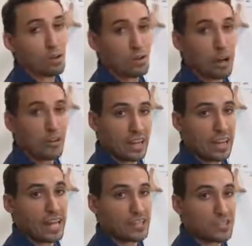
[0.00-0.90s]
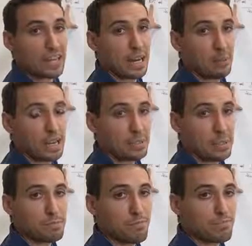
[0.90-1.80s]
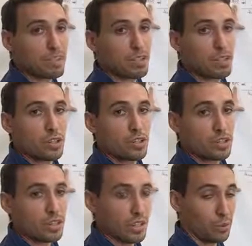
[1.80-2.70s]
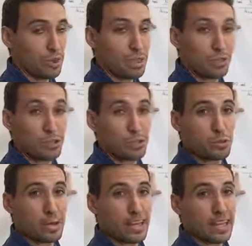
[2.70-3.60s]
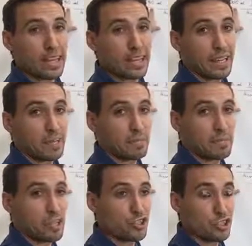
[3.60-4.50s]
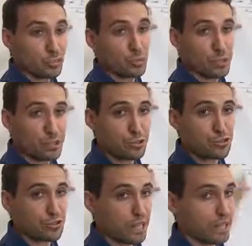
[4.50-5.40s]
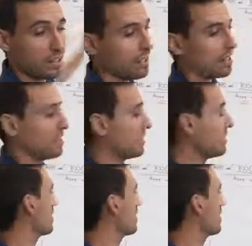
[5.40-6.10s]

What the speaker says: amount, and your down payment. It'll give you a general interest rate. In this